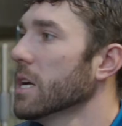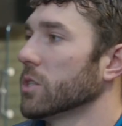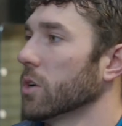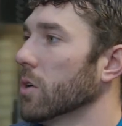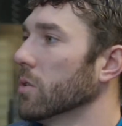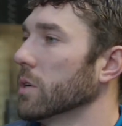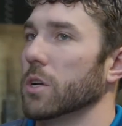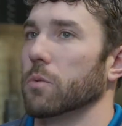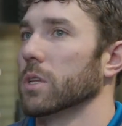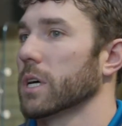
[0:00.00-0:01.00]
So
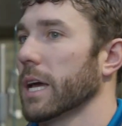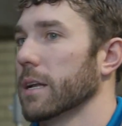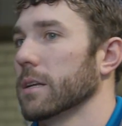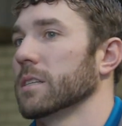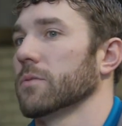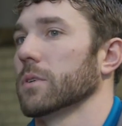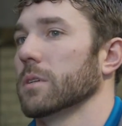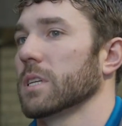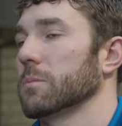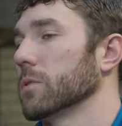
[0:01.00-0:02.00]
we look at
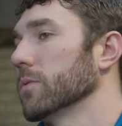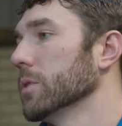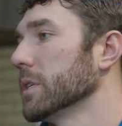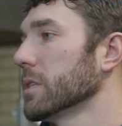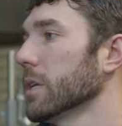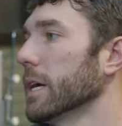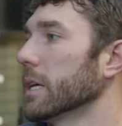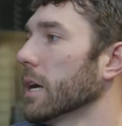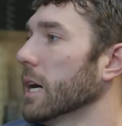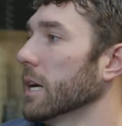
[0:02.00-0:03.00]
different types of units
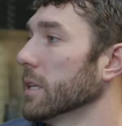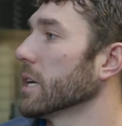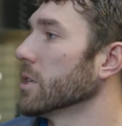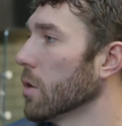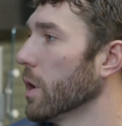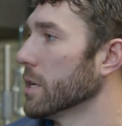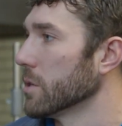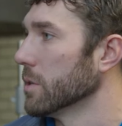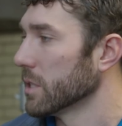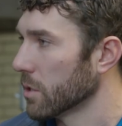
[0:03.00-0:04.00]
like a
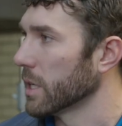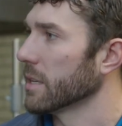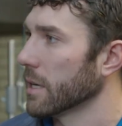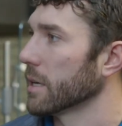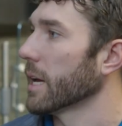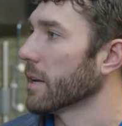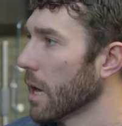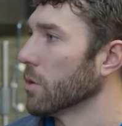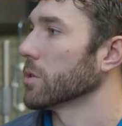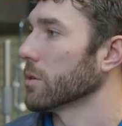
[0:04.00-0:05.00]
DOAS unit, so like a dedicated
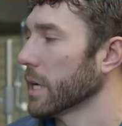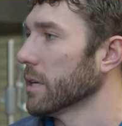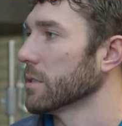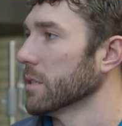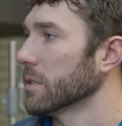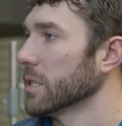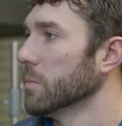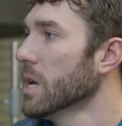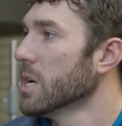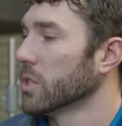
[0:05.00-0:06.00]
outdoor air
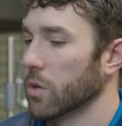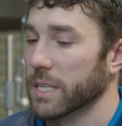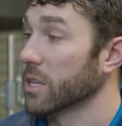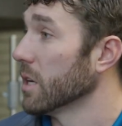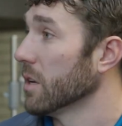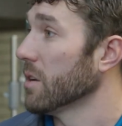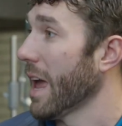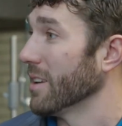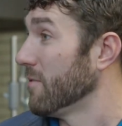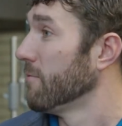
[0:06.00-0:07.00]
system. So that's going to
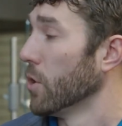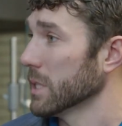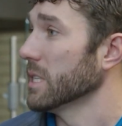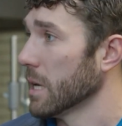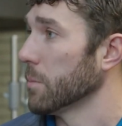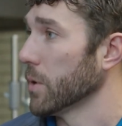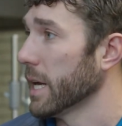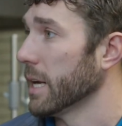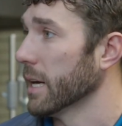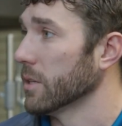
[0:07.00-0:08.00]
fully temper
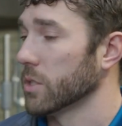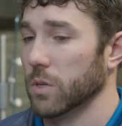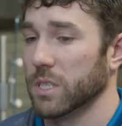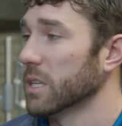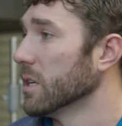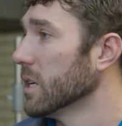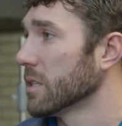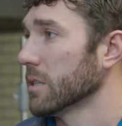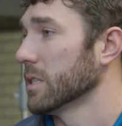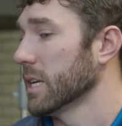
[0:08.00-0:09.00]
that air, so it's
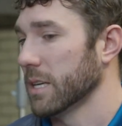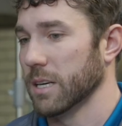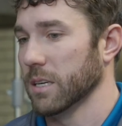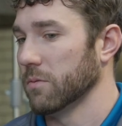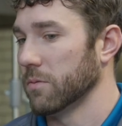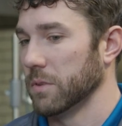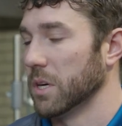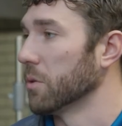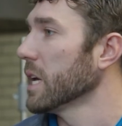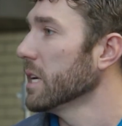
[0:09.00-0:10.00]
gonna take care of
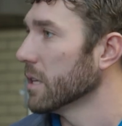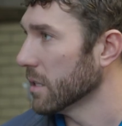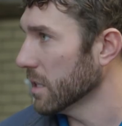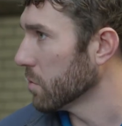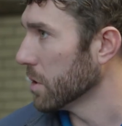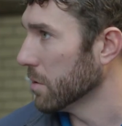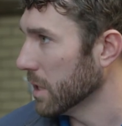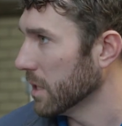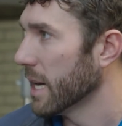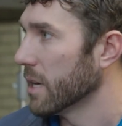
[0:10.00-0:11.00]
heating needs when you
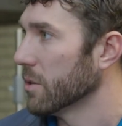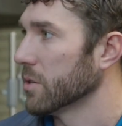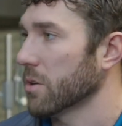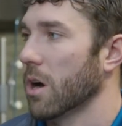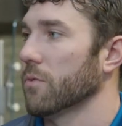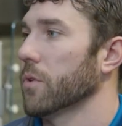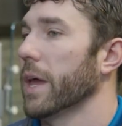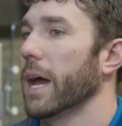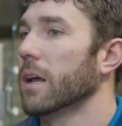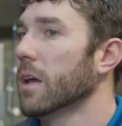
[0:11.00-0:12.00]
need that, or there's a call for
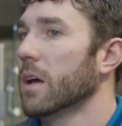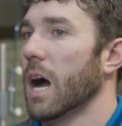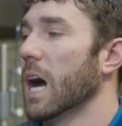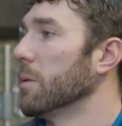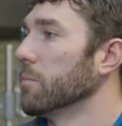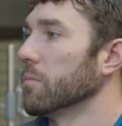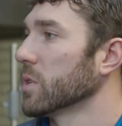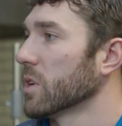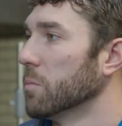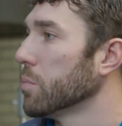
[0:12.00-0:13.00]
that.
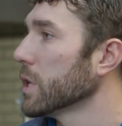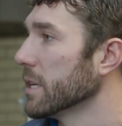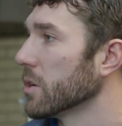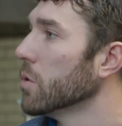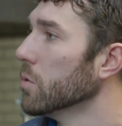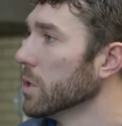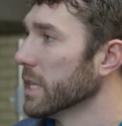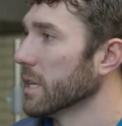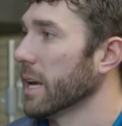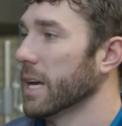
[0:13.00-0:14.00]
Complete
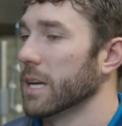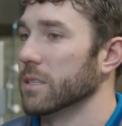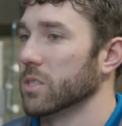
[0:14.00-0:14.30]
cooling, and